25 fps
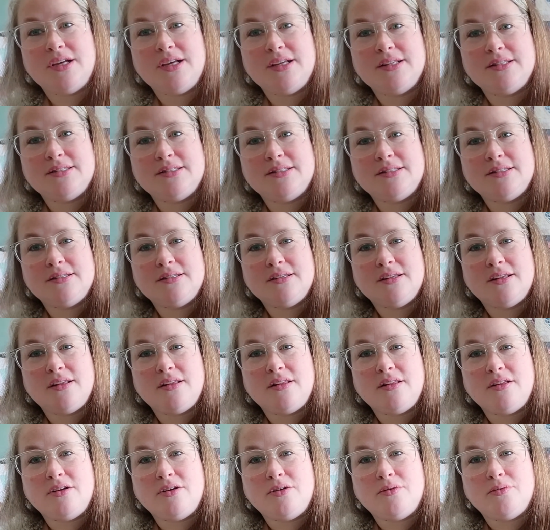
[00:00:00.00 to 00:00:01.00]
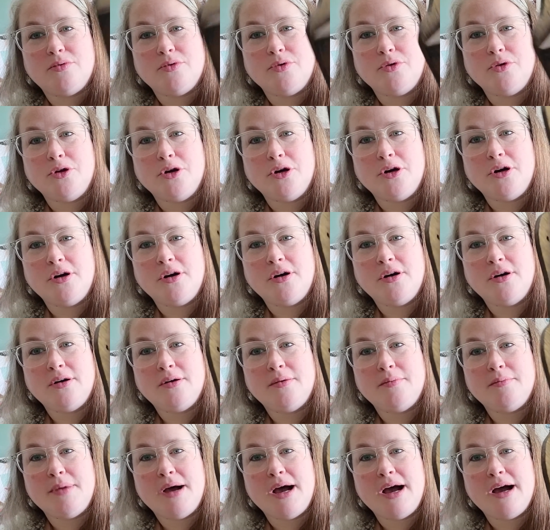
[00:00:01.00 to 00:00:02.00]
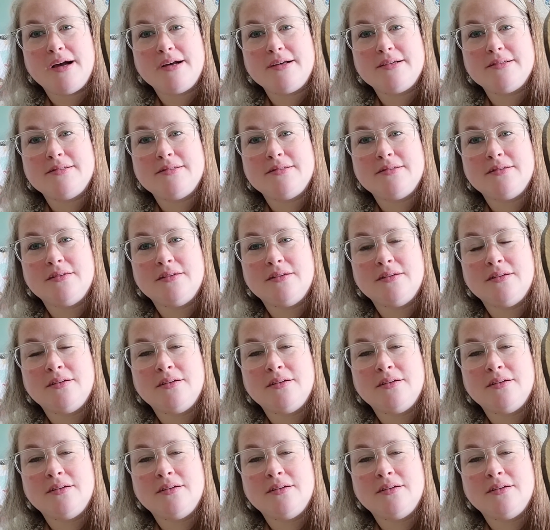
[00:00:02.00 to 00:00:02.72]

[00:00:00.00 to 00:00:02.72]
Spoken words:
It's a little ruler box.